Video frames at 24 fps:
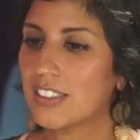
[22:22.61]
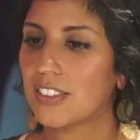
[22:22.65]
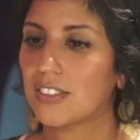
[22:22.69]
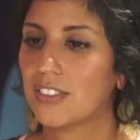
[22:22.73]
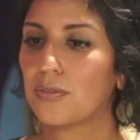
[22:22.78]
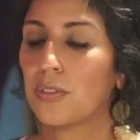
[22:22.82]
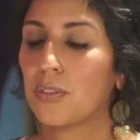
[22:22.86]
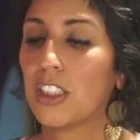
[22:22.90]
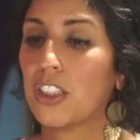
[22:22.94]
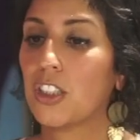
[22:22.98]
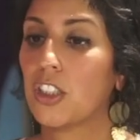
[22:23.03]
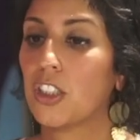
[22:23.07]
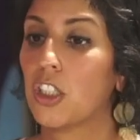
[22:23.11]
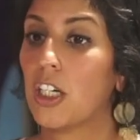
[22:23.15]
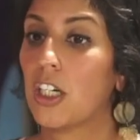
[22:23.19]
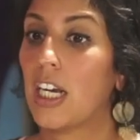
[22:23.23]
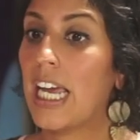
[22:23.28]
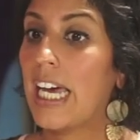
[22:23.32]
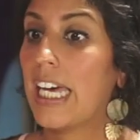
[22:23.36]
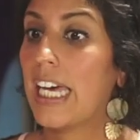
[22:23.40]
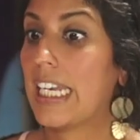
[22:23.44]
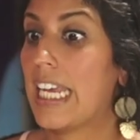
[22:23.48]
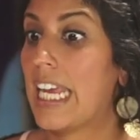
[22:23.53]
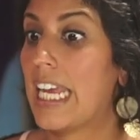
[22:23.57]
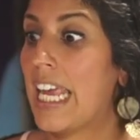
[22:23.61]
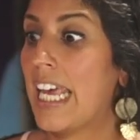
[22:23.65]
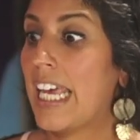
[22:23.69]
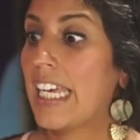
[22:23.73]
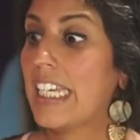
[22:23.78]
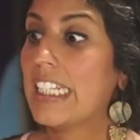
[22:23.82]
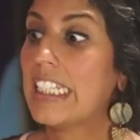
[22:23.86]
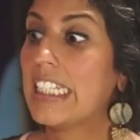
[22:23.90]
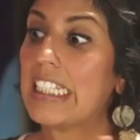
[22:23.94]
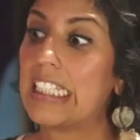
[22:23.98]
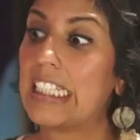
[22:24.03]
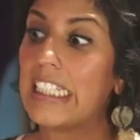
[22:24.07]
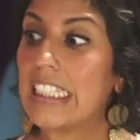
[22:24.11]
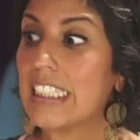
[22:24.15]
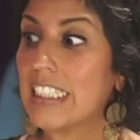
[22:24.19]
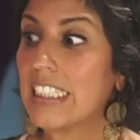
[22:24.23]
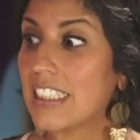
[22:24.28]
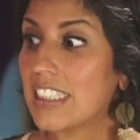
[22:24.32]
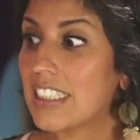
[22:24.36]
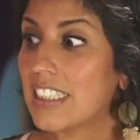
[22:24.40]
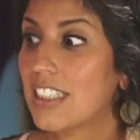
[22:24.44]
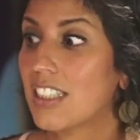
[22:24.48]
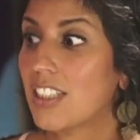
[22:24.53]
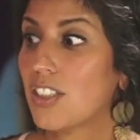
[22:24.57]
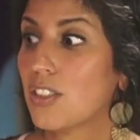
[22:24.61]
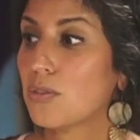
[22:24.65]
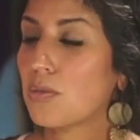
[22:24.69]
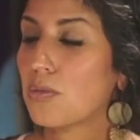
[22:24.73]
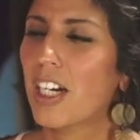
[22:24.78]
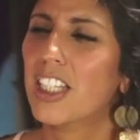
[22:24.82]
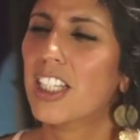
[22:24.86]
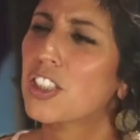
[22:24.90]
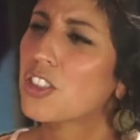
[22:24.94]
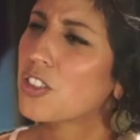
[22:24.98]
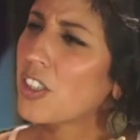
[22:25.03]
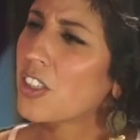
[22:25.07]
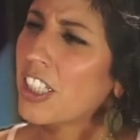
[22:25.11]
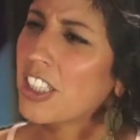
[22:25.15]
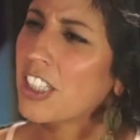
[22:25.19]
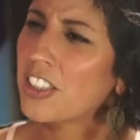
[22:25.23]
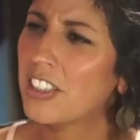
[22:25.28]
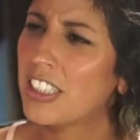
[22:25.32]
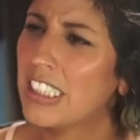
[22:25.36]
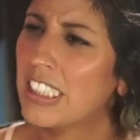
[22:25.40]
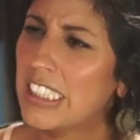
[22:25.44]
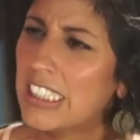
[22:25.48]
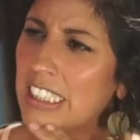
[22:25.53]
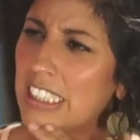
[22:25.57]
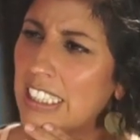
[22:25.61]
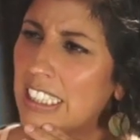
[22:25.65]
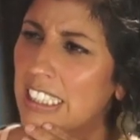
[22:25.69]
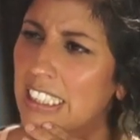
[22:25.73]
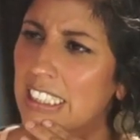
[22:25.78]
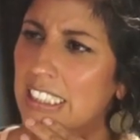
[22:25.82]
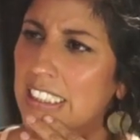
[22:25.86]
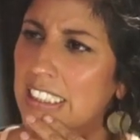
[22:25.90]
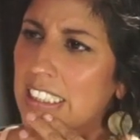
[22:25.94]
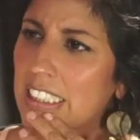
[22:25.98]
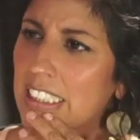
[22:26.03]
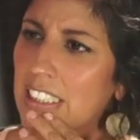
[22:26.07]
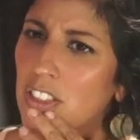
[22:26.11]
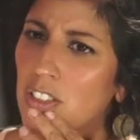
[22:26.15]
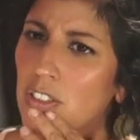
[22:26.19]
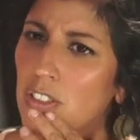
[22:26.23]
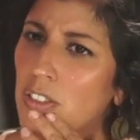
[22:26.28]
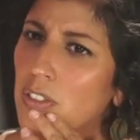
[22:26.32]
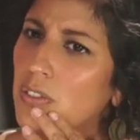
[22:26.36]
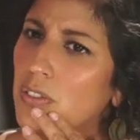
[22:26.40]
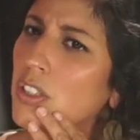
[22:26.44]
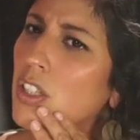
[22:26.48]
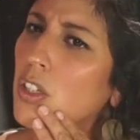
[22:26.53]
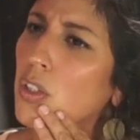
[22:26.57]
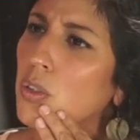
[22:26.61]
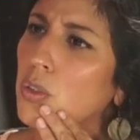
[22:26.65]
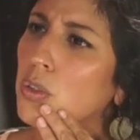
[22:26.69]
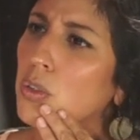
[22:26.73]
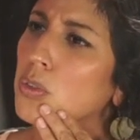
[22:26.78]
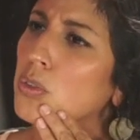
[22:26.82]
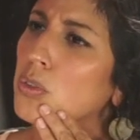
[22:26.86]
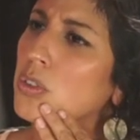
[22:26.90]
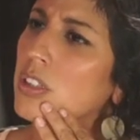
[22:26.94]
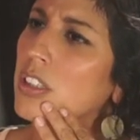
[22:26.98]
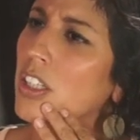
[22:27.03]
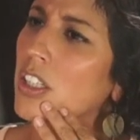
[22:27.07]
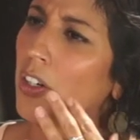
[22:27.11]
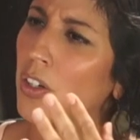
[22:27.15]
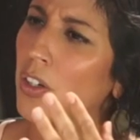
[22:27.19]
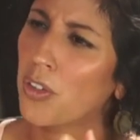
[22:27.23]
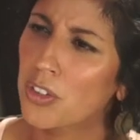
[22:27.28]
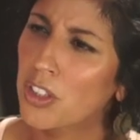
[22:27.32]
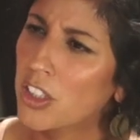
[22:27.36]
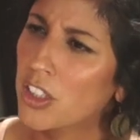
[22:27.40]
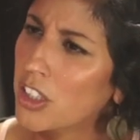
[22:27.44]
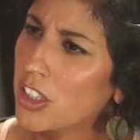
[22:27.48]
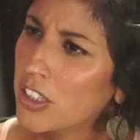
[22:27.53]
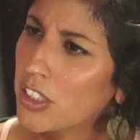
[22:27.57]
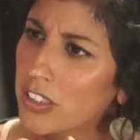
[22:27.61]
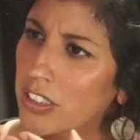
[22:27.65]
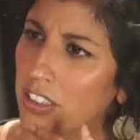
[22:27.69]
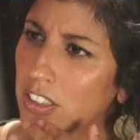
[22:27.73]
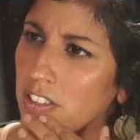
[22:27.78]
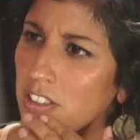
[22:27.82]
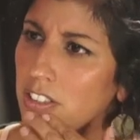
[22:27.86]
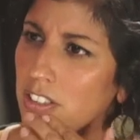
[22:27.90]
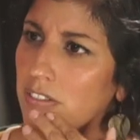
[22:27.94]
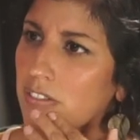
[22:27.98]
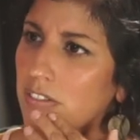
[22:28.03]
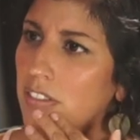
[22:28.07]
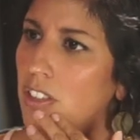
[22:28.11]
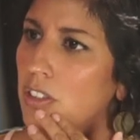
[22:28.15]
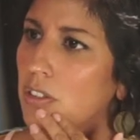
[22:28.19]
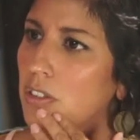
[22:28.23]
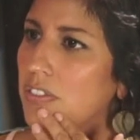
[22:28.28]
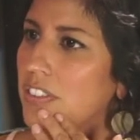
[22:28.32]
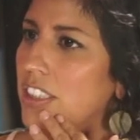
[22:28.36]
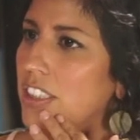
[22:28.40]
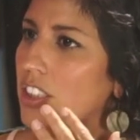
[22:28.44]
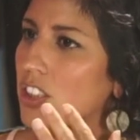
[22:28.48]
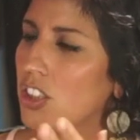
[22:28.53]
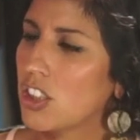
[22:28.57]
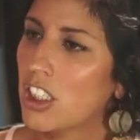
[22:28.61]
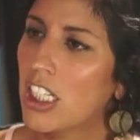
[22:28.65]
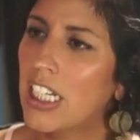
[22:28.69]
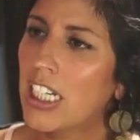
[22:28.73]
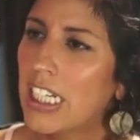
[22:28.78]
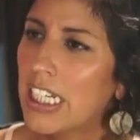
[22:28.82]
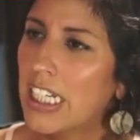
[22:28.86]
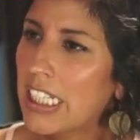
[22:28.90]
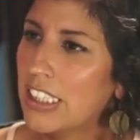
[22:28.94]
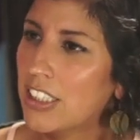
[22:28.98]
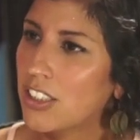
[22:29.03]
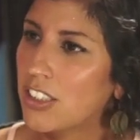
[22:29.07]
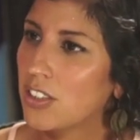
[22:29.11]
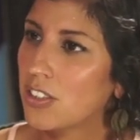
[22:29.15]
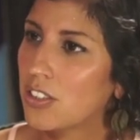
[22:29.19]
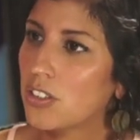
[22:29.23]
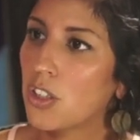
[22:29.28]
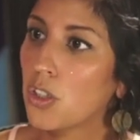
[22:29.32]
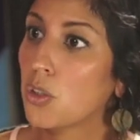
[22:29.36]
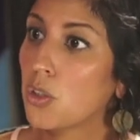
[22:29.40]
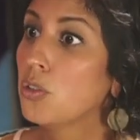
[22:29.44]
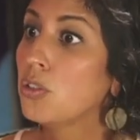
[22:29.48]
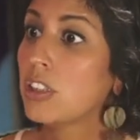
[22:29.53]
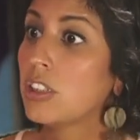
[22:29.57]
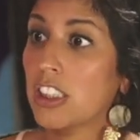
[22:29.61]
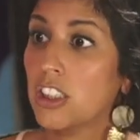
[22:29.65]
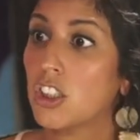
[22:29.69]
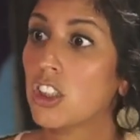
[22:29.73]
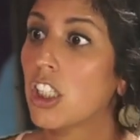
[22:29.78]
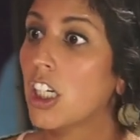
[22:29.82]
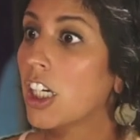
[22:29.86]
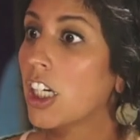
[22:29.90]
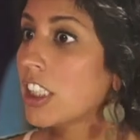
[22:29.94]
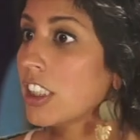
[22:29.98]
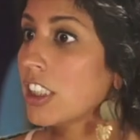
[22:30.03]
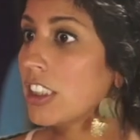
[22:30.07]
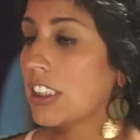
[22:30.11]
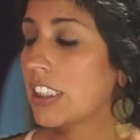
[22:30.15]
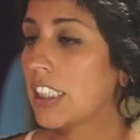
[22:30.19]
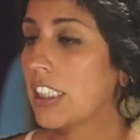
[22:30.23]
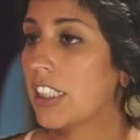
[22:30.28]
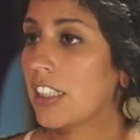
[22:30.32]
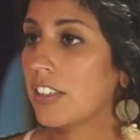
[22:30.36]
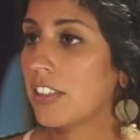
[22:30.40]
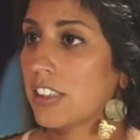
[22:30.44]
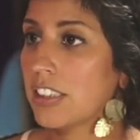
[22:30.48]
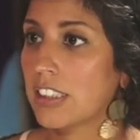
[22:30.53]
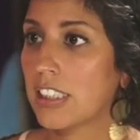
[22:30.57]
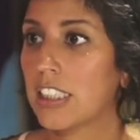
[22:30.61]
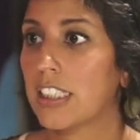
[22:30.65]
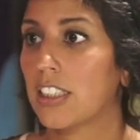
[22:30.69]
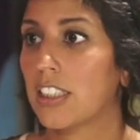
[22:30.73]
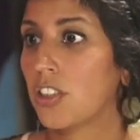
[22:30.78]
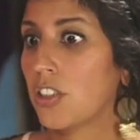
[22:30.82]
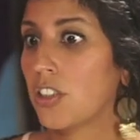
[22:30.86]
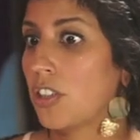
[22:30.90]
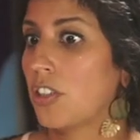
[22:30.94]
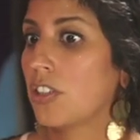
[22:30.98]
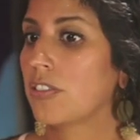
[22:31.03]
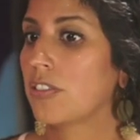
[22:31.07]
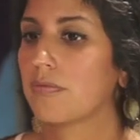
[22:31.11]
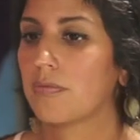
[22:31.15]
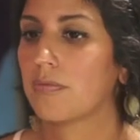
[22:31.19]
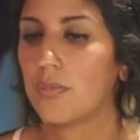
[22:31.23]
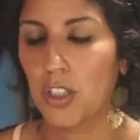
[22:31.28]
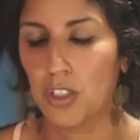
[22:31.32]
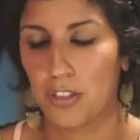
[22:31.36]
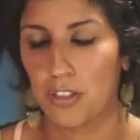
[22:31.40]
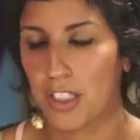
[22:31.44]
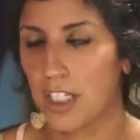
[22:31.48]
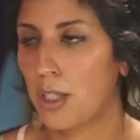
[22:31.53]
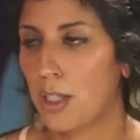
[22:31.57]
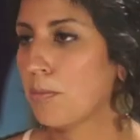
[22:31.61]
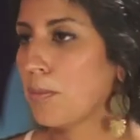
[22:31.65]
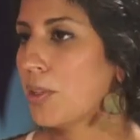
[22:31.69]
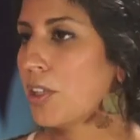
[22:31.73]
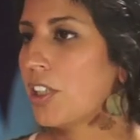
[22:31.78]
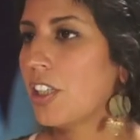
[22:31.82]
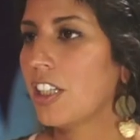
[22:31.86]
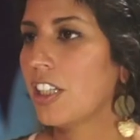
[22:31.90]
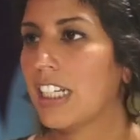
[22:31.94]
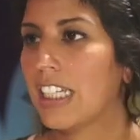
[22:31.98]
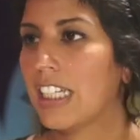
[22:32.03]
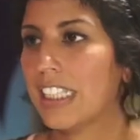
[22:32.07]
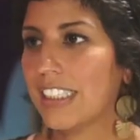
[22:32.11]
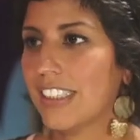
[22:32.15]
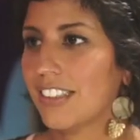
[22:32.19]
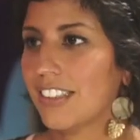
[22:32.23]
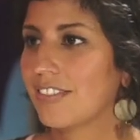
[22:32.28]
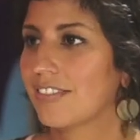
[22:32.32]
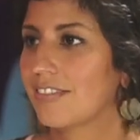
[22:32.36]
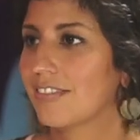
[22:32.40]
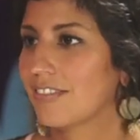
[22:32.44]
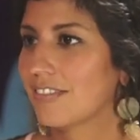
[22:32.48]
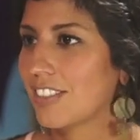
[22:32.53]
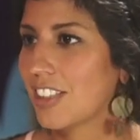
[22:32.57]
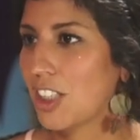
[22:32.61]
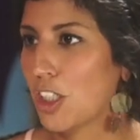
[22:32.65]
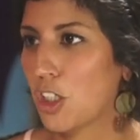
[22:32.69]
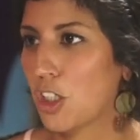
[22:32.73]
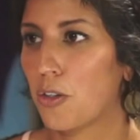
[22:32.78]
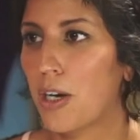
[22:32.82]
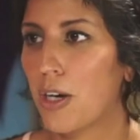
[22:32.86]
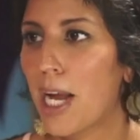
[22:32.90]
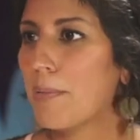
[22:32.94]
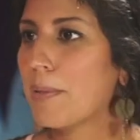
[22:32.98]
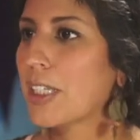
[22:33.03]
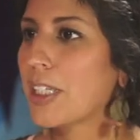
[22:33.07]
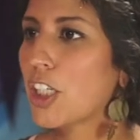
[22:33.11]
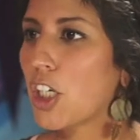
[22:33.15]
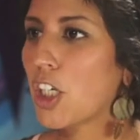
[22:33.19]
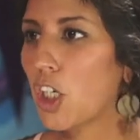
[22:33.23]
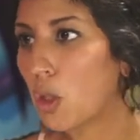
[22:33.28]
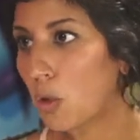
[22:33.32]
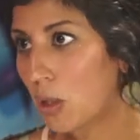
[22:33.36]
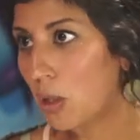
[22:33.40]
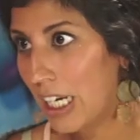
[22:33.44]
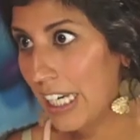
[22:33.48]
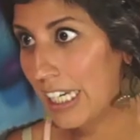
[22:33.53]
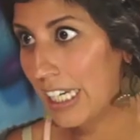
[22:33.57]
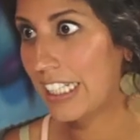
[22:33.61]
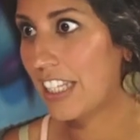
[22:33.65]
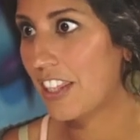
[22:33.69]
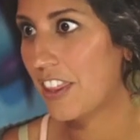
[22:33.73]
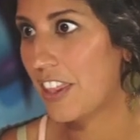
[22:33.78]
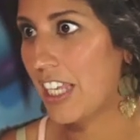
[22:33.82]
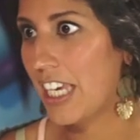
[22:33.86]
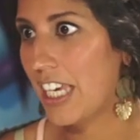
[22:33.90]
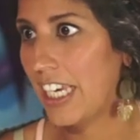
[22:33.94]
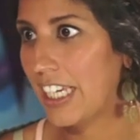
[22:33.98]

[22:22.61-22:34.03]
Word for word: When you're at any restaurant or anything, it's like you don't know who's the owner. You don't know if it's a chain. You don't know who's in charge there. It's like you're a number and grab and go kind of thing.